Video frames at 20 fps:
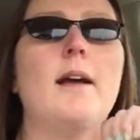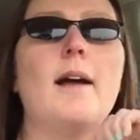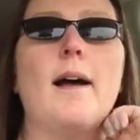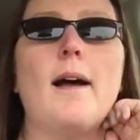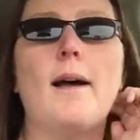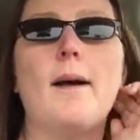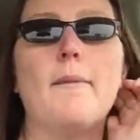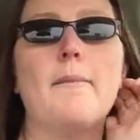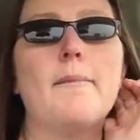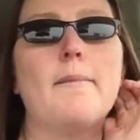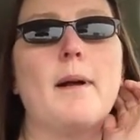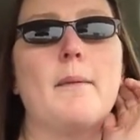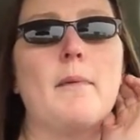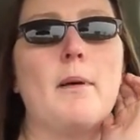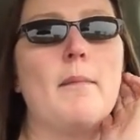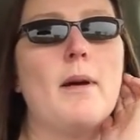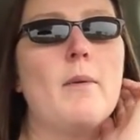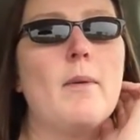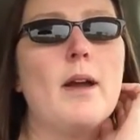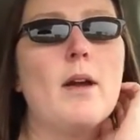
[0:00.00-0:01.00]
I'm
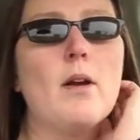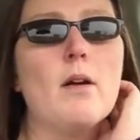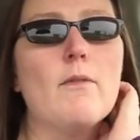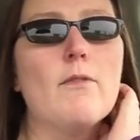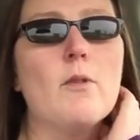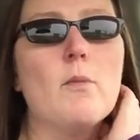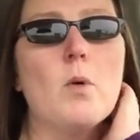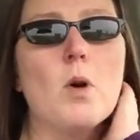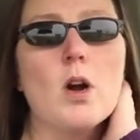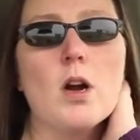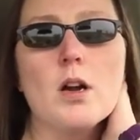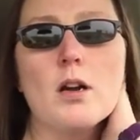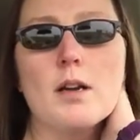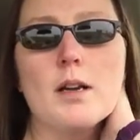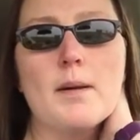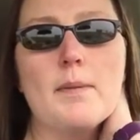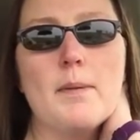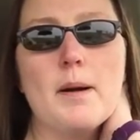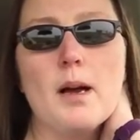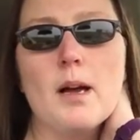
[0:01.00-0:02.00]
on my way home from work,
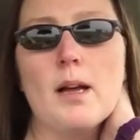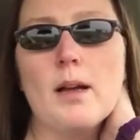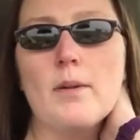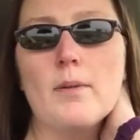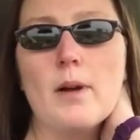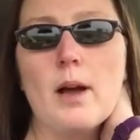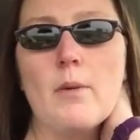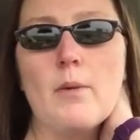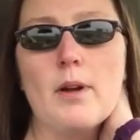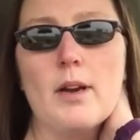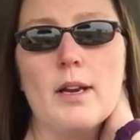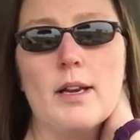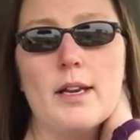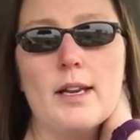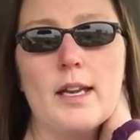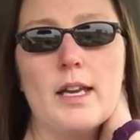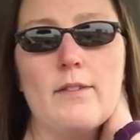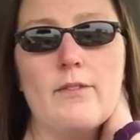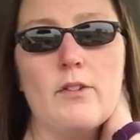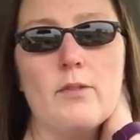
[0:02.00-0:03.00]
but I wanted to
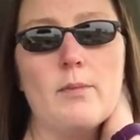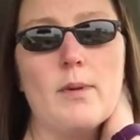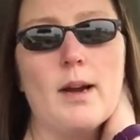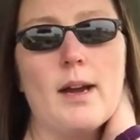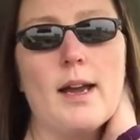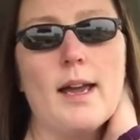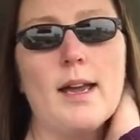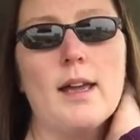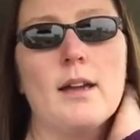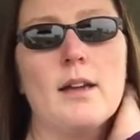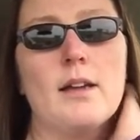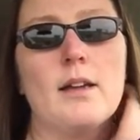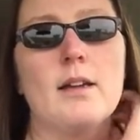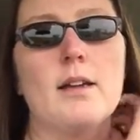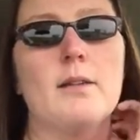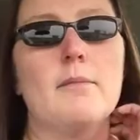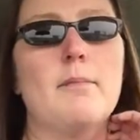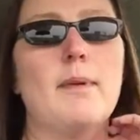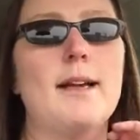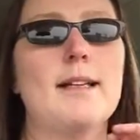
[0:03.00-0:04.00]
give you my
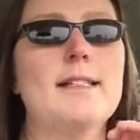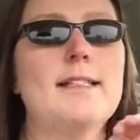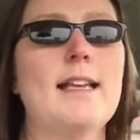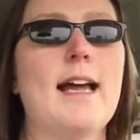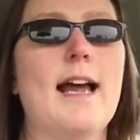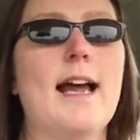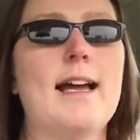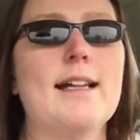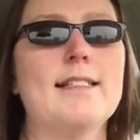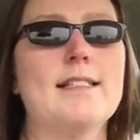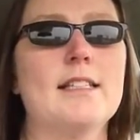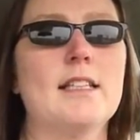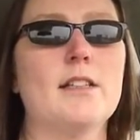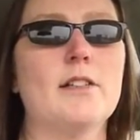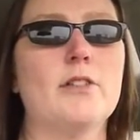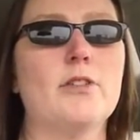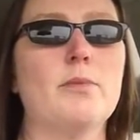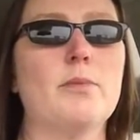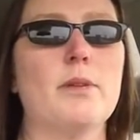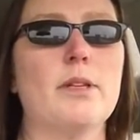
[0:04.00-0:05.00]
stats and a
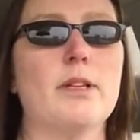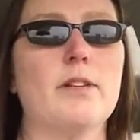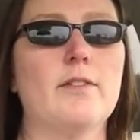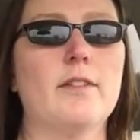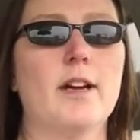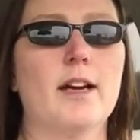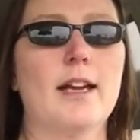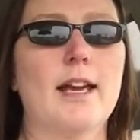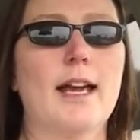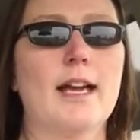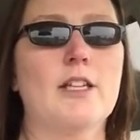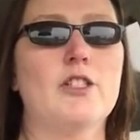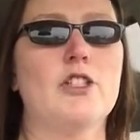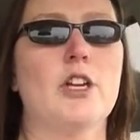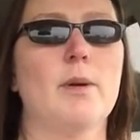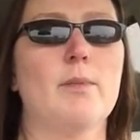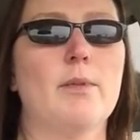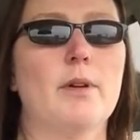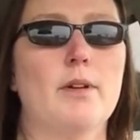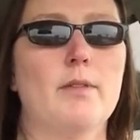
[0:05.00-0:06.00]
little bit of a
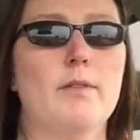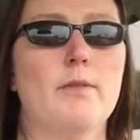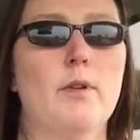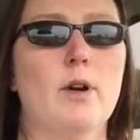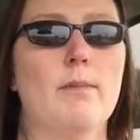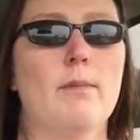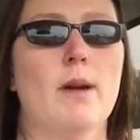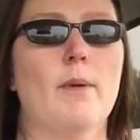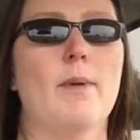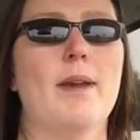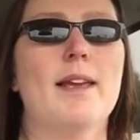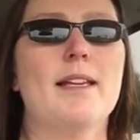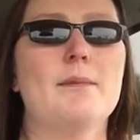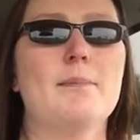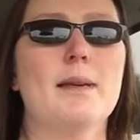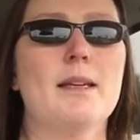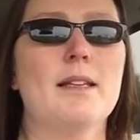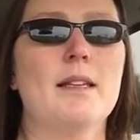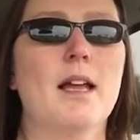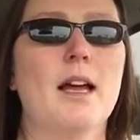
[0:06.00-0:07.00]
catch-up of what my week's
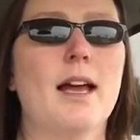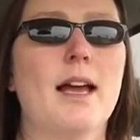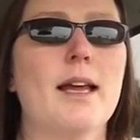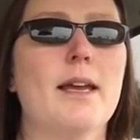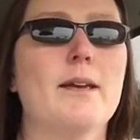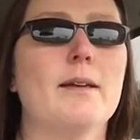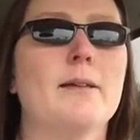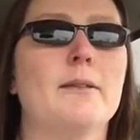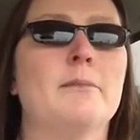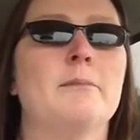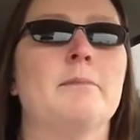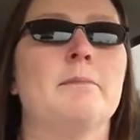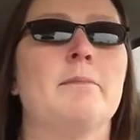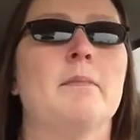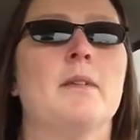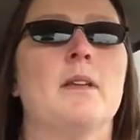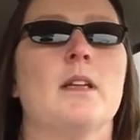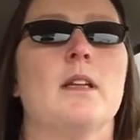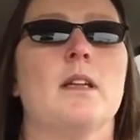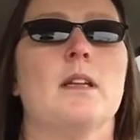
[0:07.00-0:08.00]
been like.
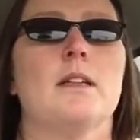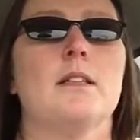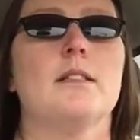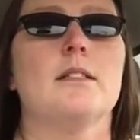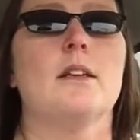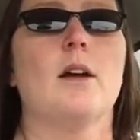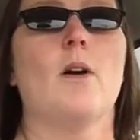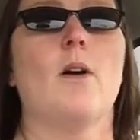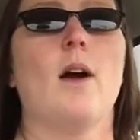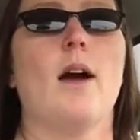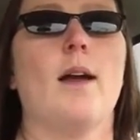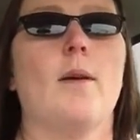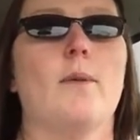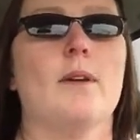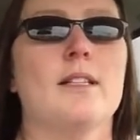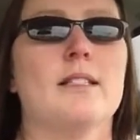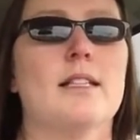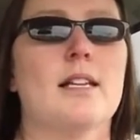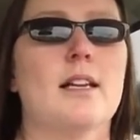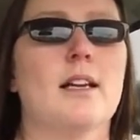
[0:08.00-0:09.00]
So I
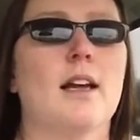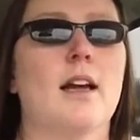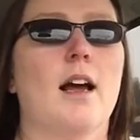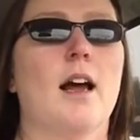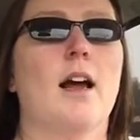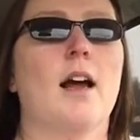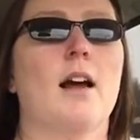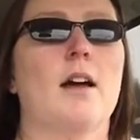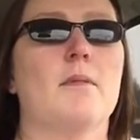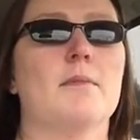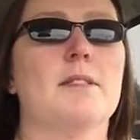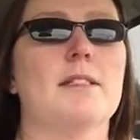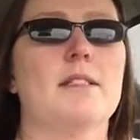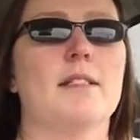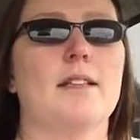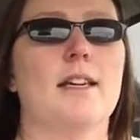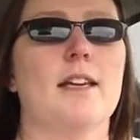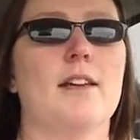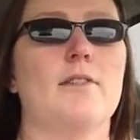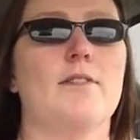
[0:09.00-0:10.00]
was
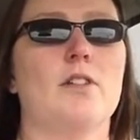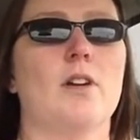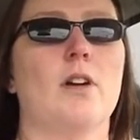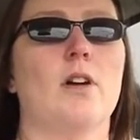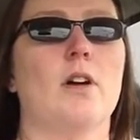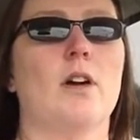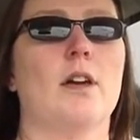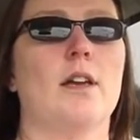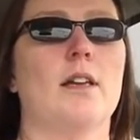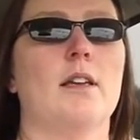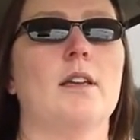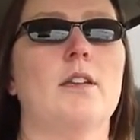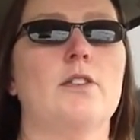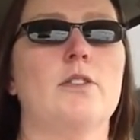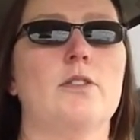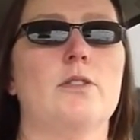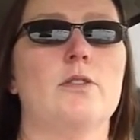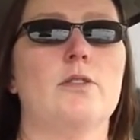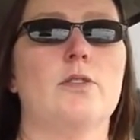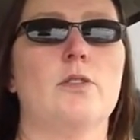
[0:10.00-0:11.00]
sleeved
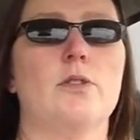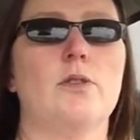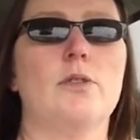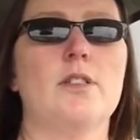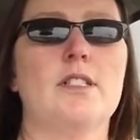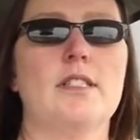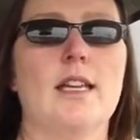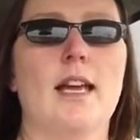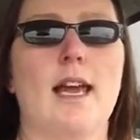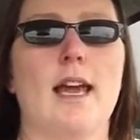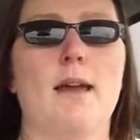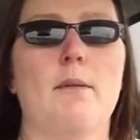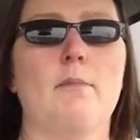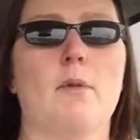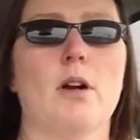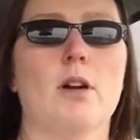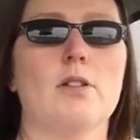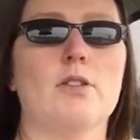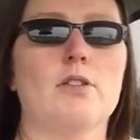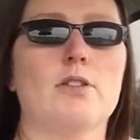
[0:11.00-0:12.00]
on Tuesday,
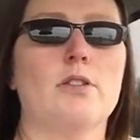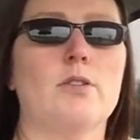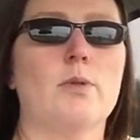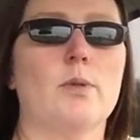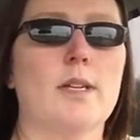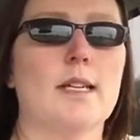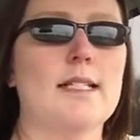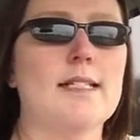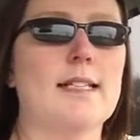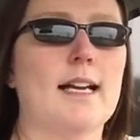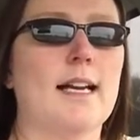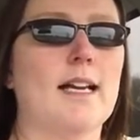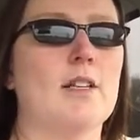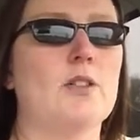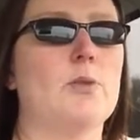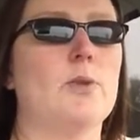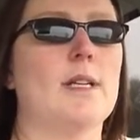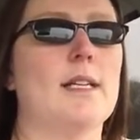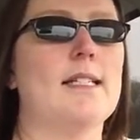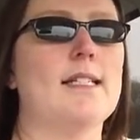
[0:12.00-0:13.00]
March the 22nd,
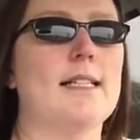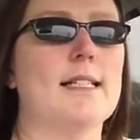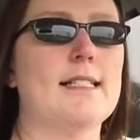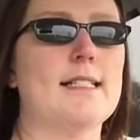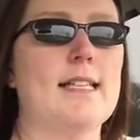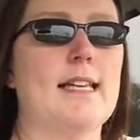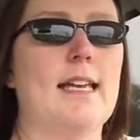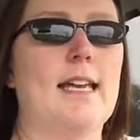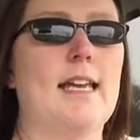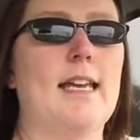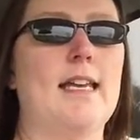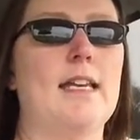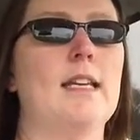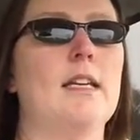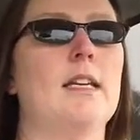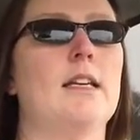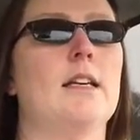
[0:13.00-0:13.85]
2016,